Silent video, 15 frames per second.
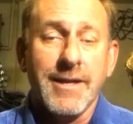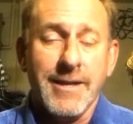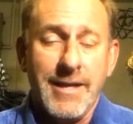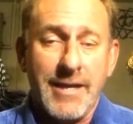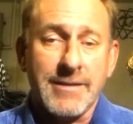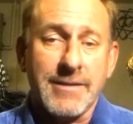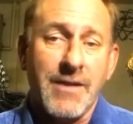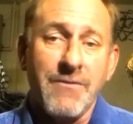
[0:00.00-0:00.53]

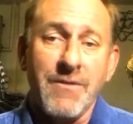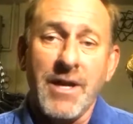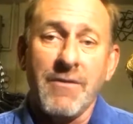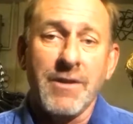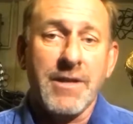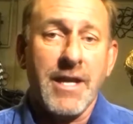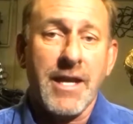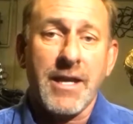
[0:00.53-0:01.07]
Yes, I've
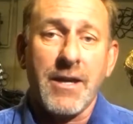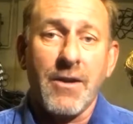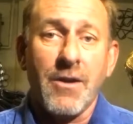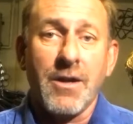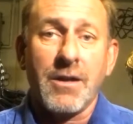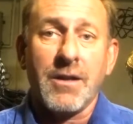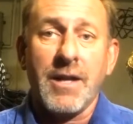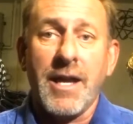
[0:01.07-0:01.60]
never taken an
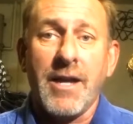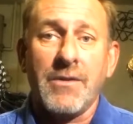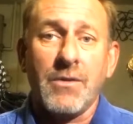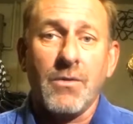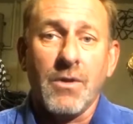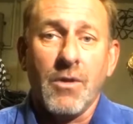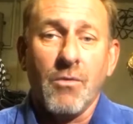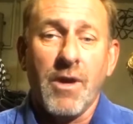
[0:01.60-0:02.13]
art class
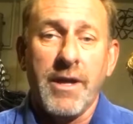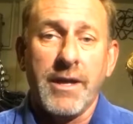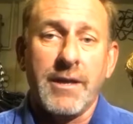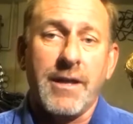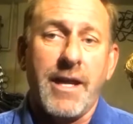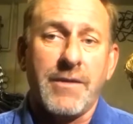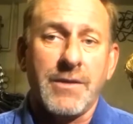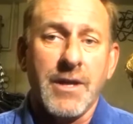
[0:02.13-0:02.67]
or a welding
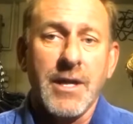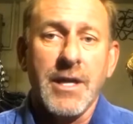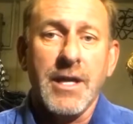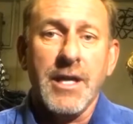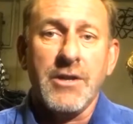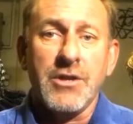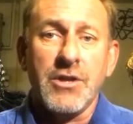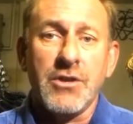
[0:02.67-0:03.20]
class.
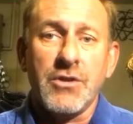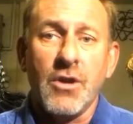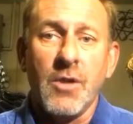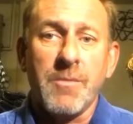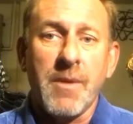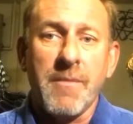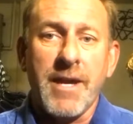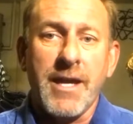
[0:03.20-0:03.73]
It just showed
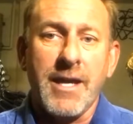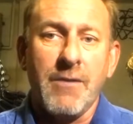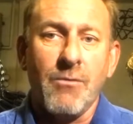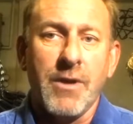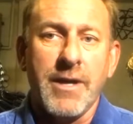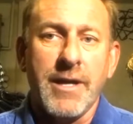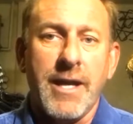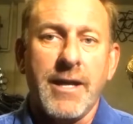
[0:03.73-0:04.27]
up in my head
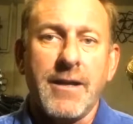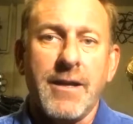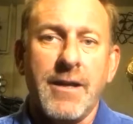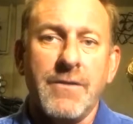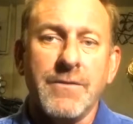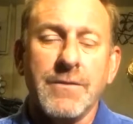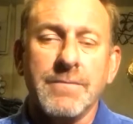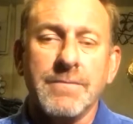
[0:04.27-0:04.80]
one day, kind of.